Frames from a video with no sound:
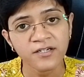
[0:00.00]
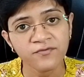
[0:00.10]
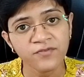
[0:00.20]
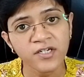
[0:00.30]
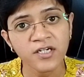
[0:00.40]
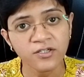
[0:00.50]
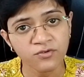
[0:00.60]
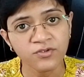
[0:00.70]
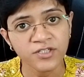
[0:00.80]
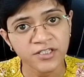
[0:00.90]
difficult
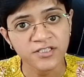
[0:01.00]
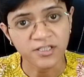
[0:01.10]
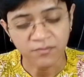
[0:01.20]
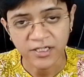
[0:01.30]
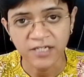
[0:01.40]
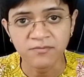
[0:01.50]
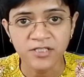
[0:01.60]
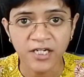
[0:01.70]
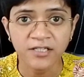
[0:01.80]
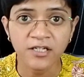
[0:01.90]
to treat sometimes
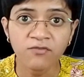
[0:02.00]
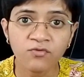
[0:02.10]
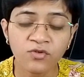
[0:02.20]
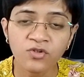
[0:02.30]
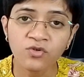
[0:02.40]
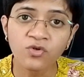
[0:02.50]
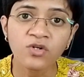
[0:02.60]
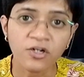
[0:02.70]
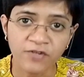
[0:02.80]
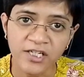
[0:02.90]
and they won't go
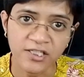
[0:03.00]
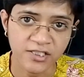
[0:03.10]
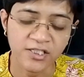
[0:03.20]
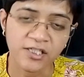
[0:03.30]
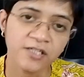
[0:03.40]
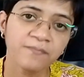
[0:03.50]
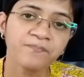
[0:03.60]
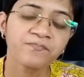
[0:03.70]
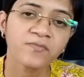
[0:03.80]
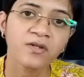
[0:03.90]
away easily.
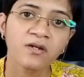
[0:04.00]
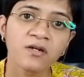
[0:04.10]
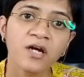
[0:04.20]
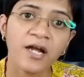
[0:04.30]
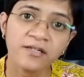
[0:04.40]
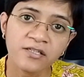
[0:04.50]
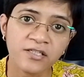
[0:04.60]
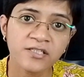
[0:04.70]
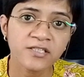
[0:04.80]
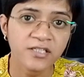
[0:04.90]
and the
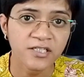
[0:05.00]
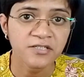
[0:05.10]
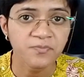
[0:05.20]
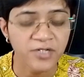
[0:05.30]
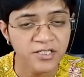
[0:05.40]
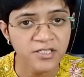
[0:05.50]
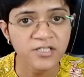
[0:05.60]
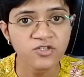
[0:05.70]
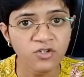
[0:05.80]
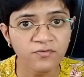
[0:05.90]
reason is
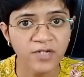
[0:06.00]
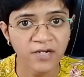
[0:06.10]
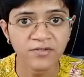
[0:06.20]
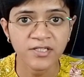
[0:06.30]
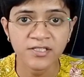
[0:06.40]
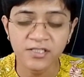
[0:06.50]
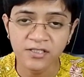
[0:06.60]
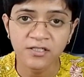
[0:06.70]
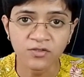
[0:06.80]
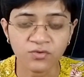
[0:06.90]
presence of cavities
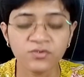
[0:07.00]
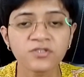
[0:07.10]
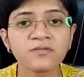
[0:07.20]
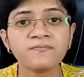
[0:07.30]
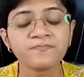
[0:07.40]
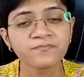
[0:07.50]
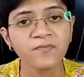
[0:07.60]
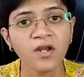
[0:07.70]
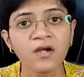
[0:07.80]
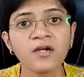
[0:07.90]
in the tooth.
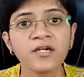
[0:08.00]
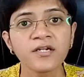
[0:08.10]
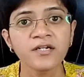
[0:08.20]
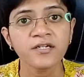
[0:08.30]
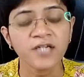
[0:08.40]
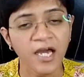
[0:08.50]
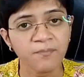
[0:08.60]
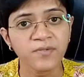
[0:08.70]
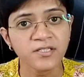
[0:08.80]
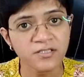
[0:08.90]
It
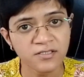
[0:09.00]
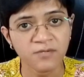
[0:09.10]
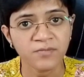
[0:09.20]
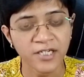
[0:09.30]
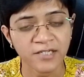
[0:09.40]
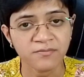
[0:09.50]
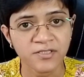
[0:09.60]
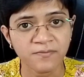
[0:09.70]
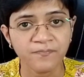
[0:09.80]
happens sometimes.